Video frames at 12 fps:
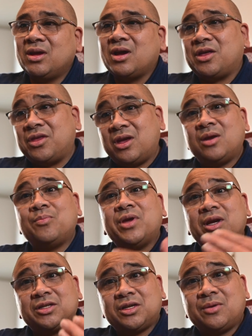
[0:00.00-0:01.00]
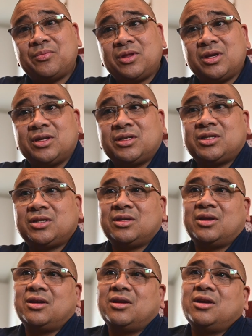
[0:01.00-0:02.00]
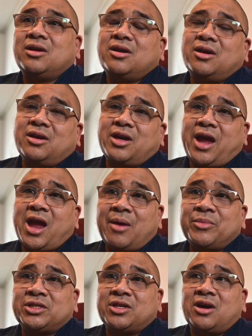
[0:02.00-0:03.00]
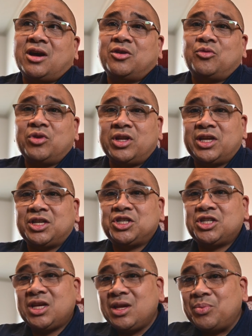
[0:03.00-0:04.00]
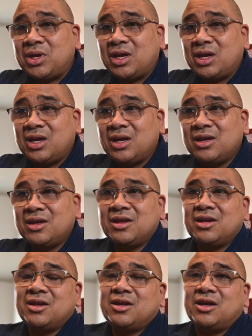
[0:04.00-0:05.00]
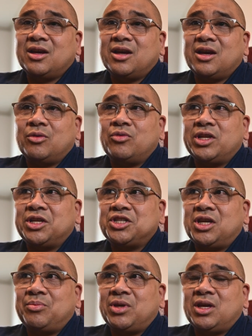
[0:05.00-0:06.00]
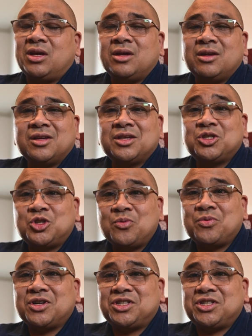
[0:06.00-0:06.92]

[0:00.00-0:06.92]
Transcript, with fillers: I then picked up this uh, Amazon really cheapy, uh, really cheapy, super